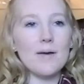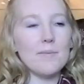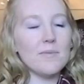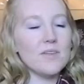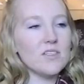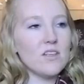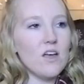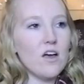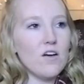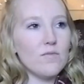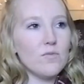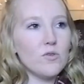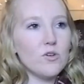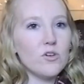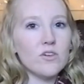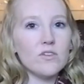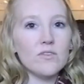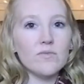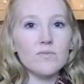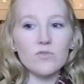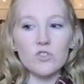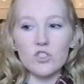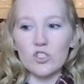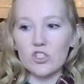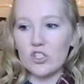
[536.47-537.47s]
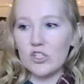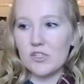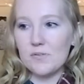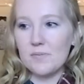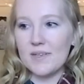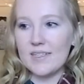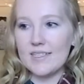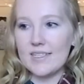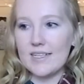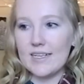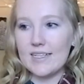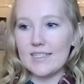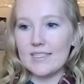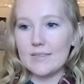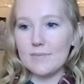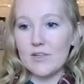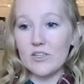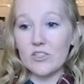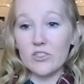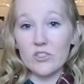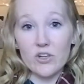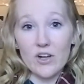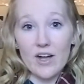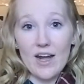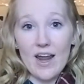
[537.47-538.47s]
I'm a sophomore, just started my 2nd
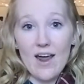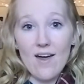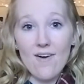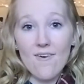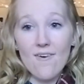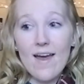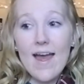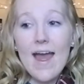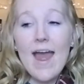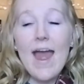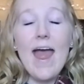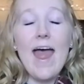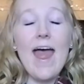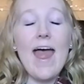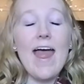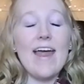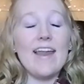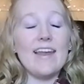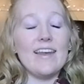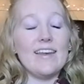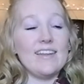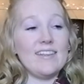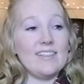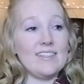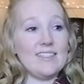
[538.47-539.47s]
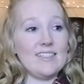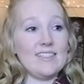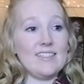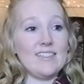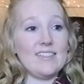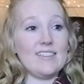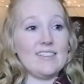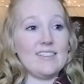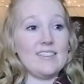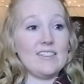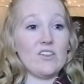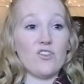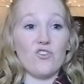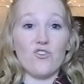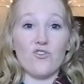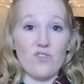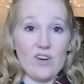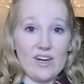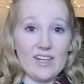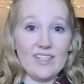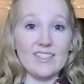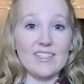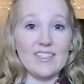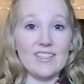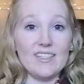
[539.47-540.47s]
semester now, and it's
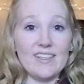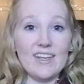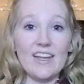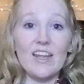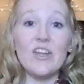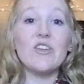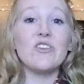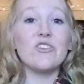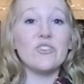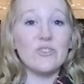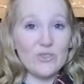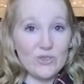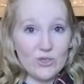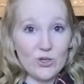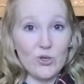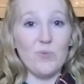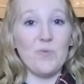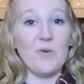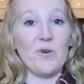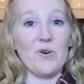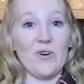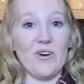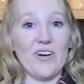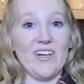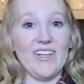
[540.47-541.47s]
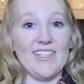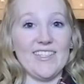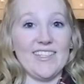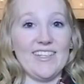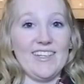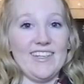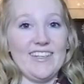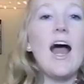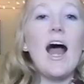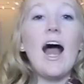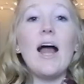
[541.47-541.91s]
crazy, super crazy.